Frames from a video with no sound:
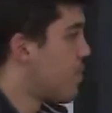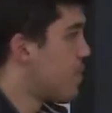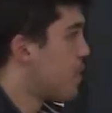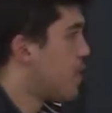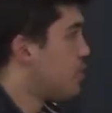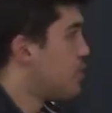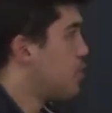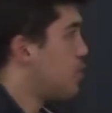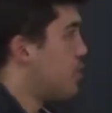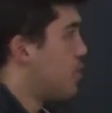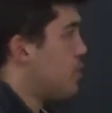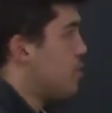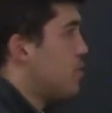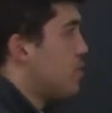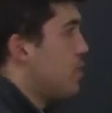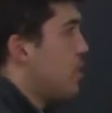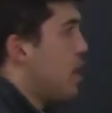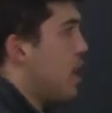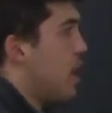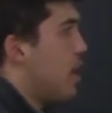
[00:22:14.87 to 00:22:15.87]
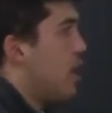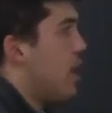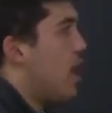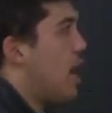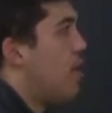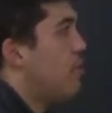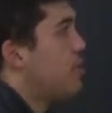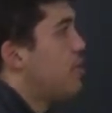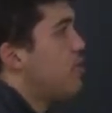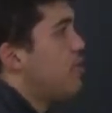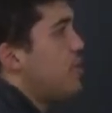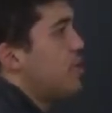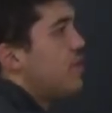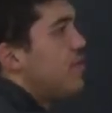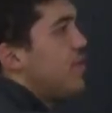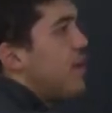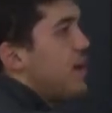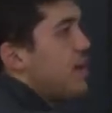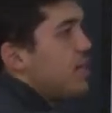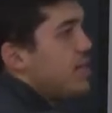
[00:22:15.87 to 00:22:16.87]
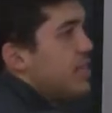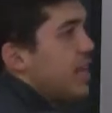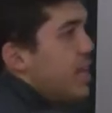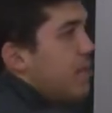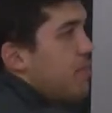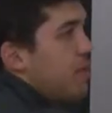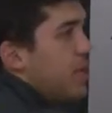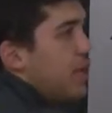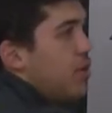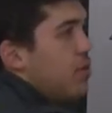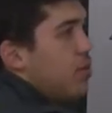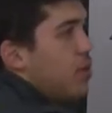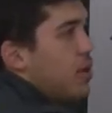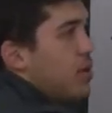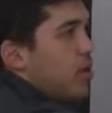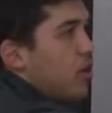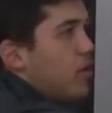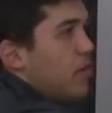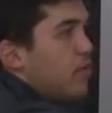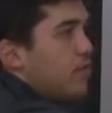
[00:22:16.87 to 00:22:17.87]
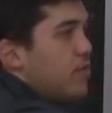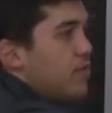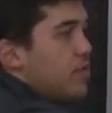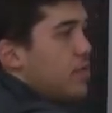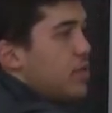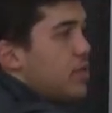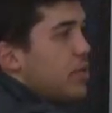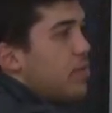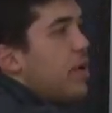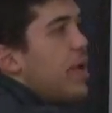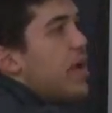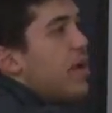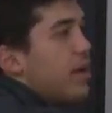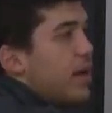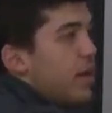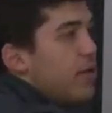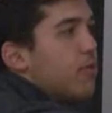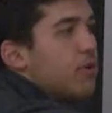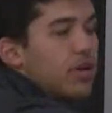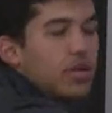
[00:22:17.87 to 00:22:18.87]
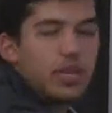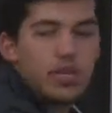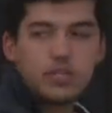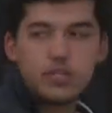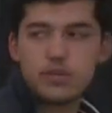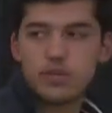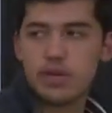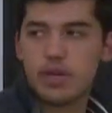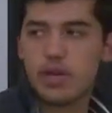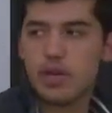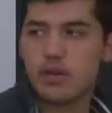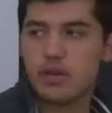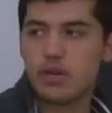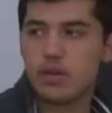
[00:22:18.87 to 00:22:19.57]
So how did we define the type E1 of the pair E1 and E2 again?